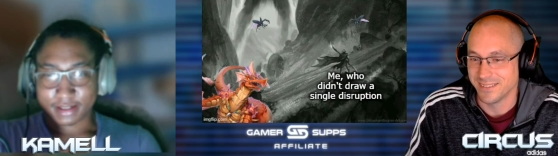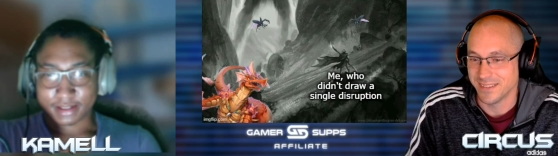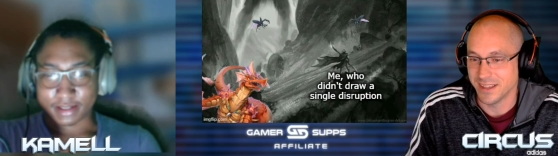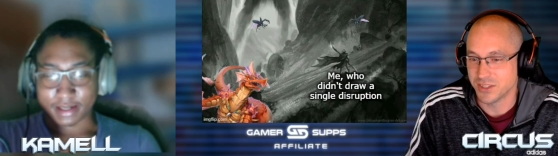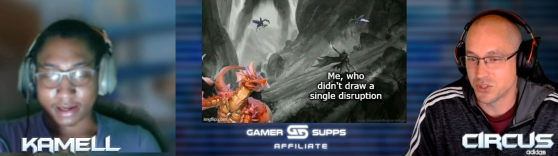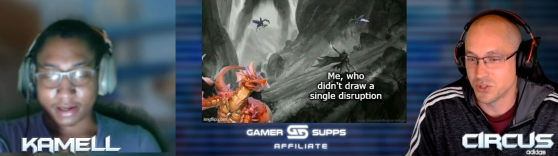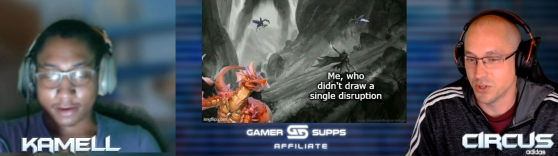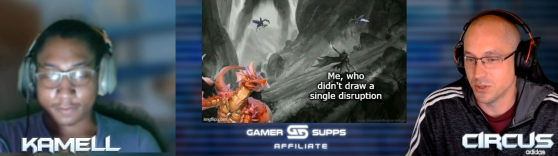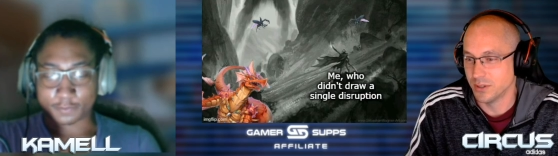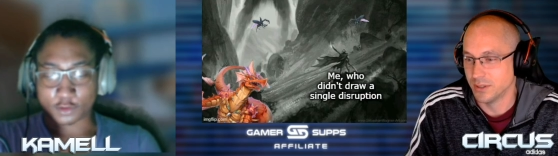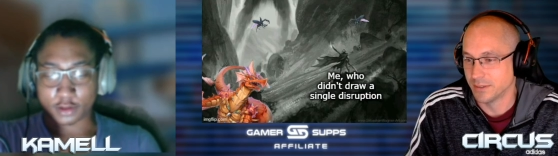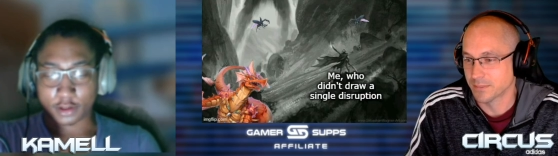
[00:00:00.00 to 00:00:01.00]
Speaker 1: That's yeah, true.
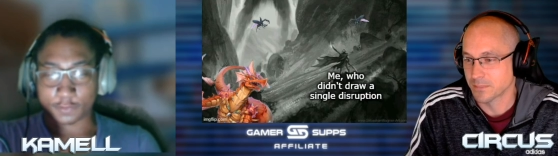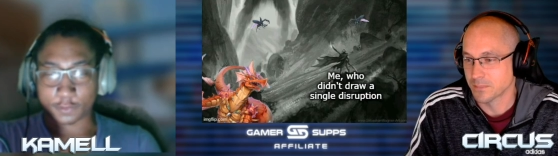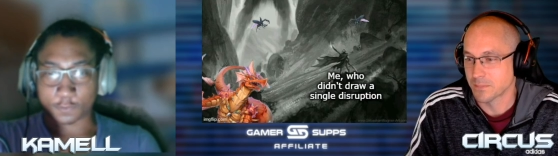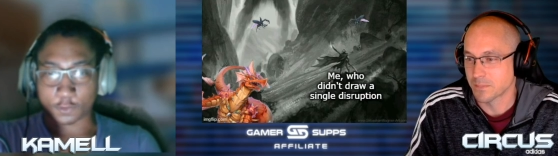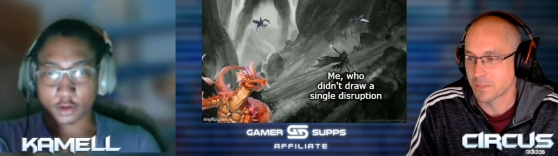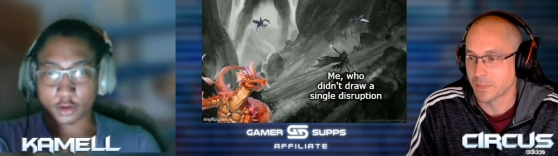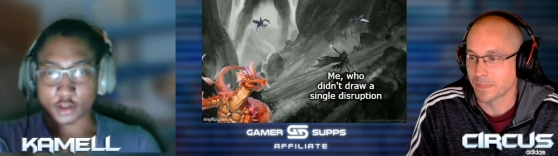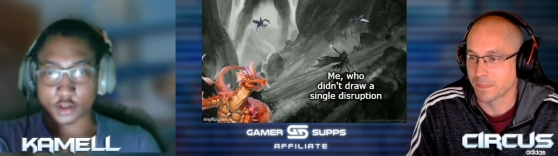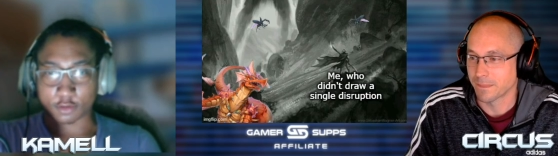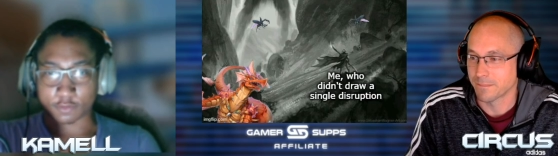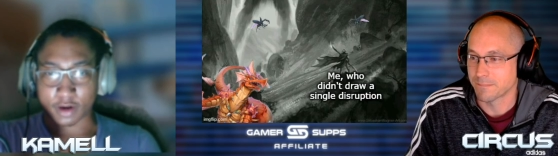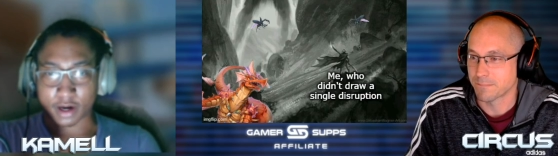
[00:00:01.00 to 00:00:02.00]
if if
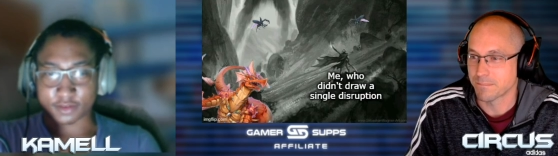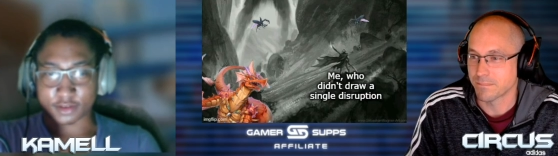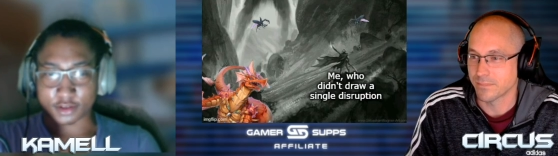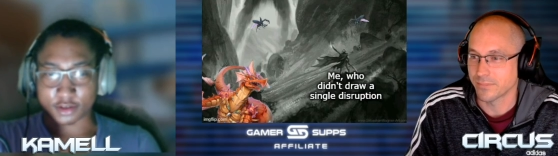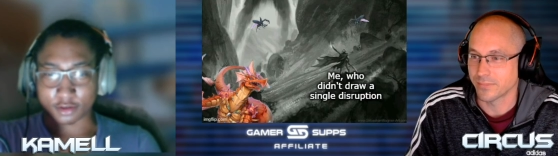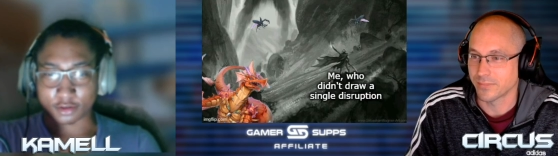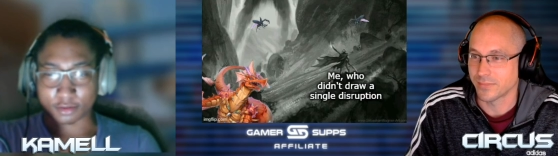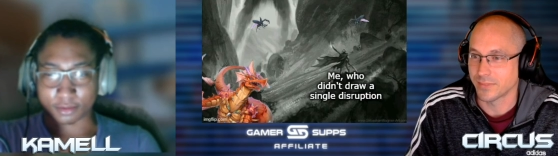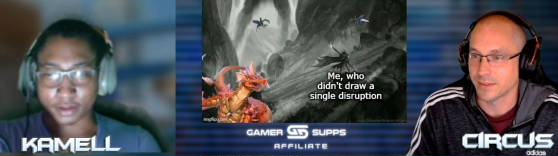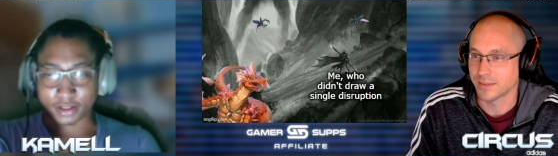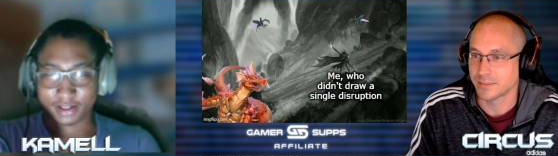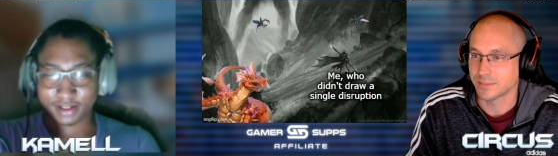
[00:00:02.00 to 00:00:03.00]
Infernity survived to
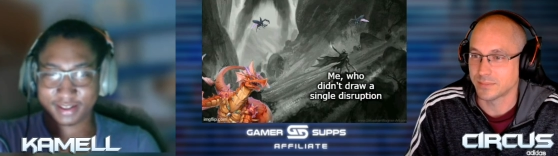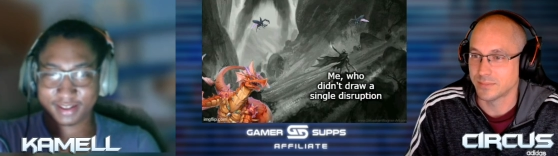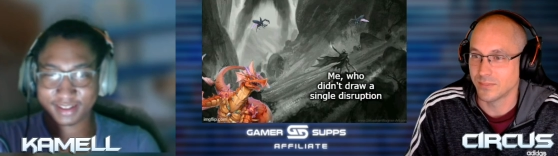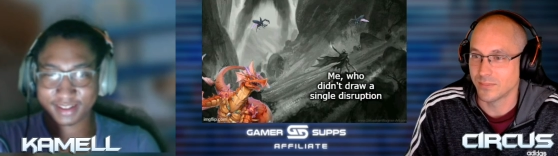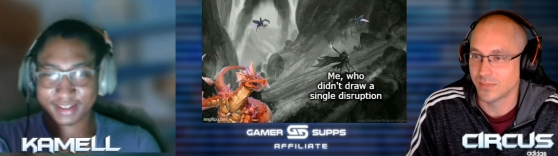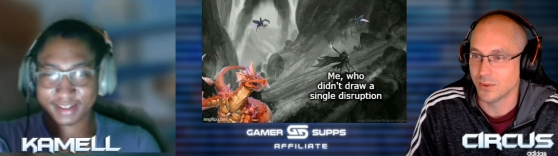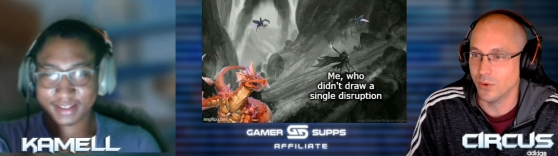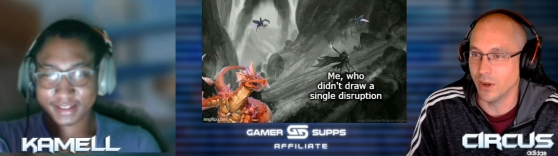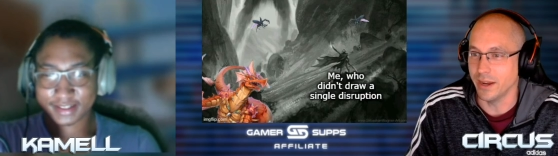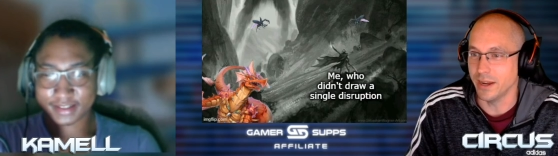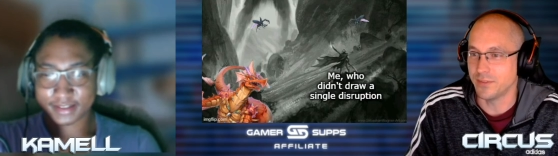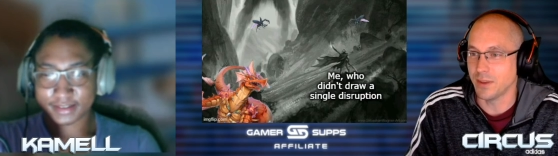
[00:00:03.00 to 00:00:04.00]
turn three.
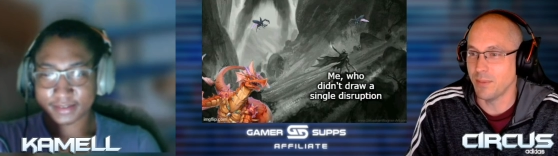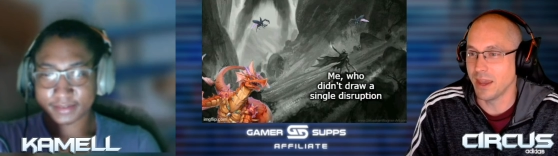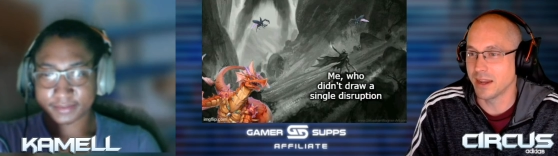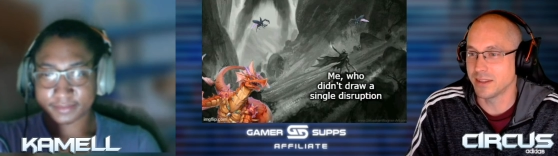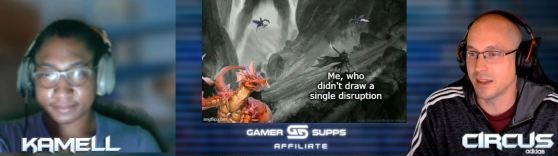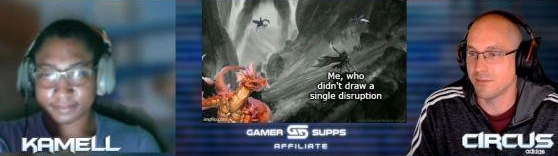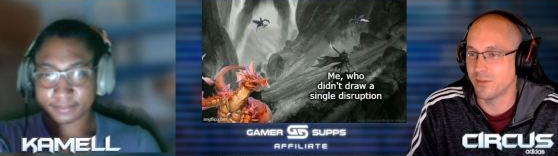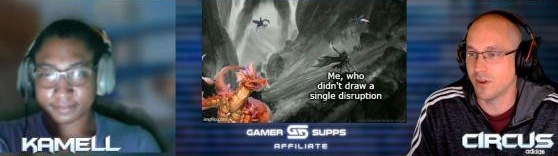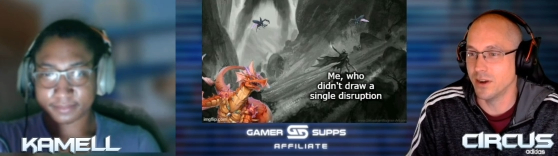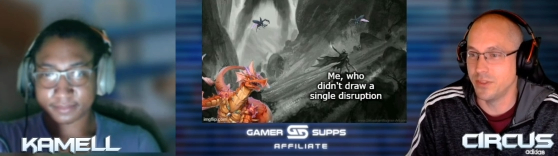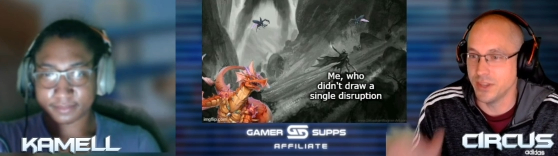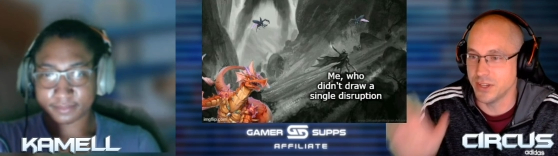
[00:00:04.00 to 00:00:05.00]
Speaker 2: Right, if they make it that
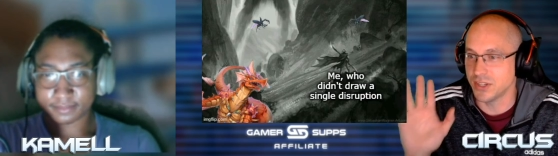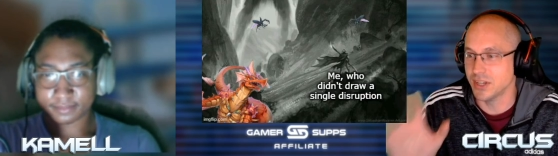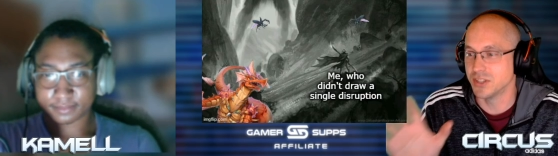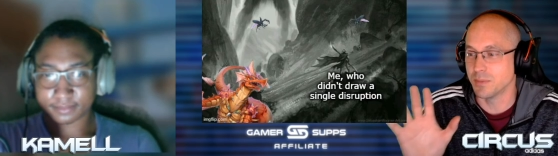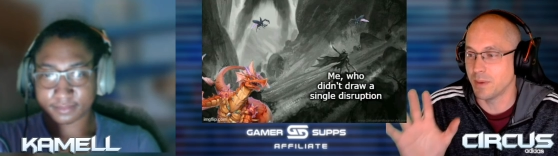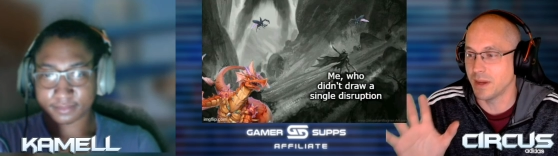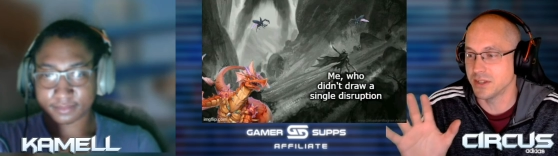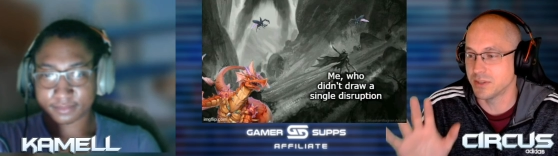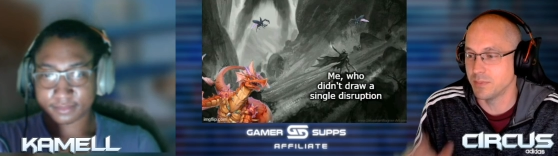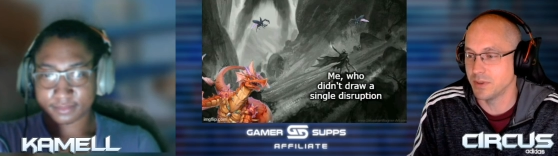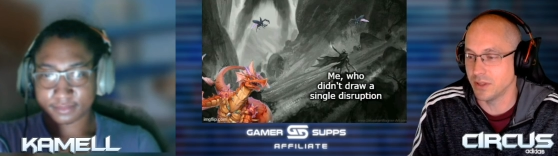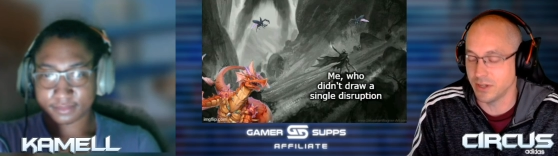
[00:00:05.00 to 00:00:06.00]
far, this is a
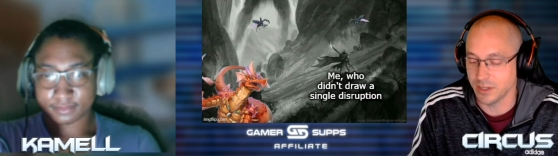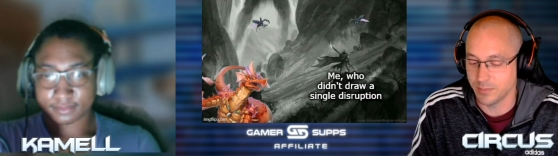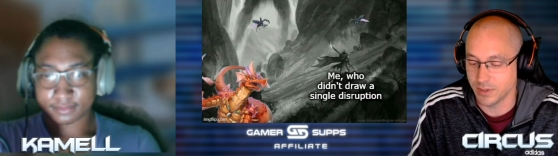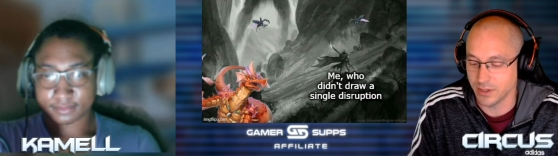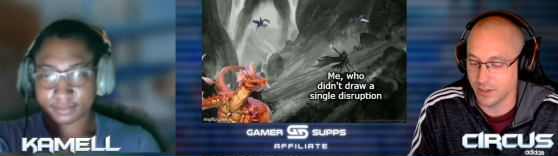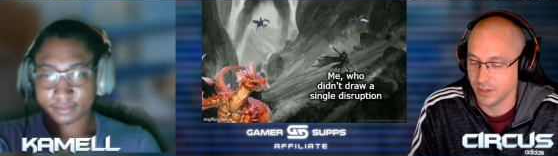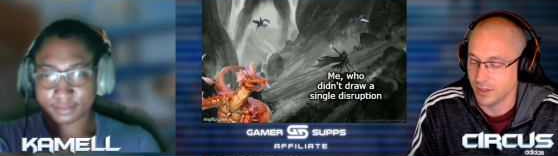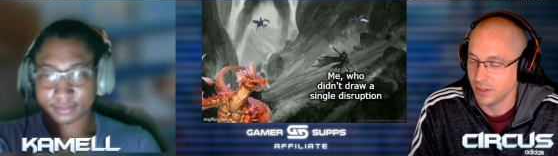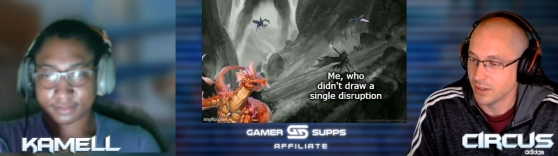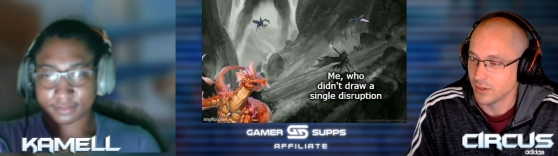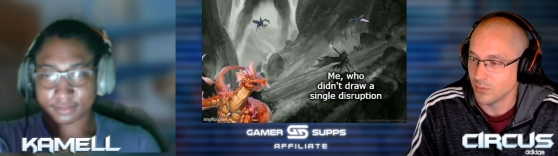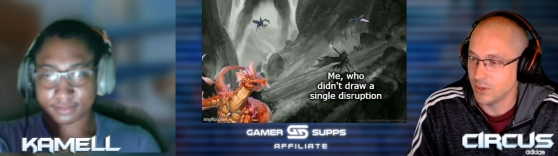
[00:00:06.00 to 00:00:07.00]
possibility, but
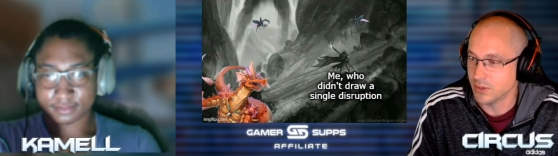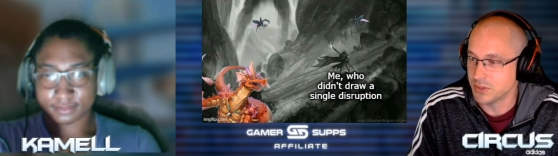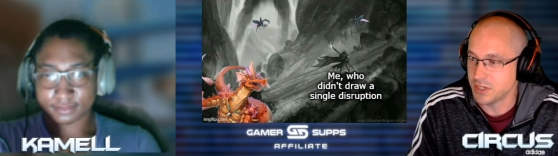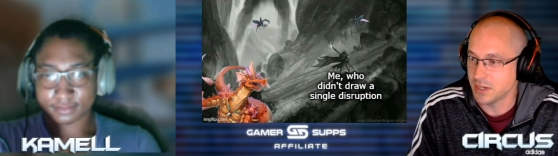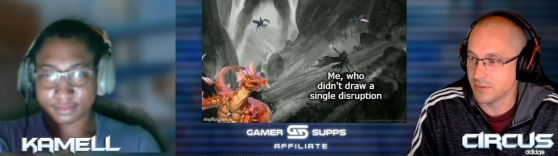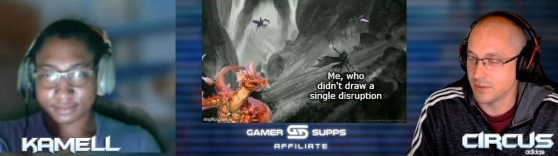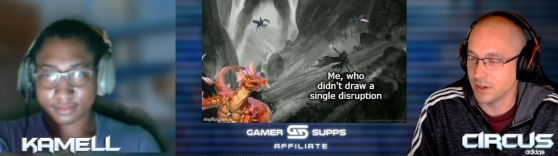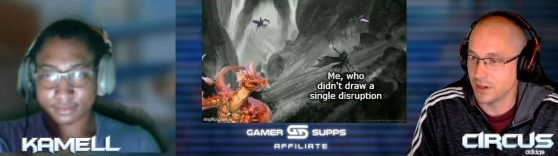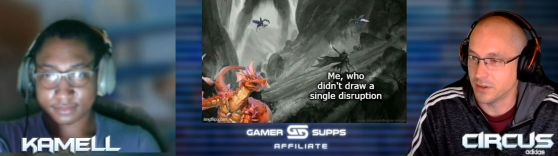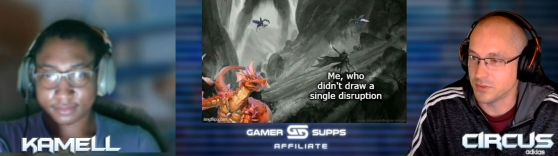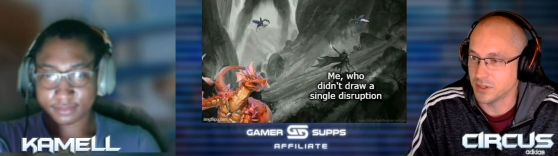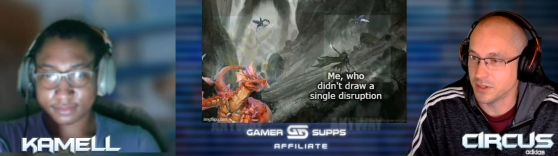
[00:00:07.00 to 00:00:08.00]
we don't see it very
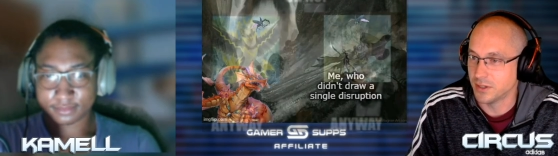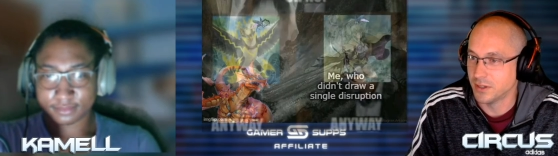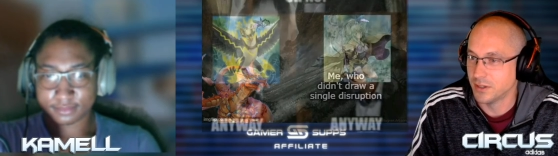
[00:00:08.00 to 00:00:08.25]
often.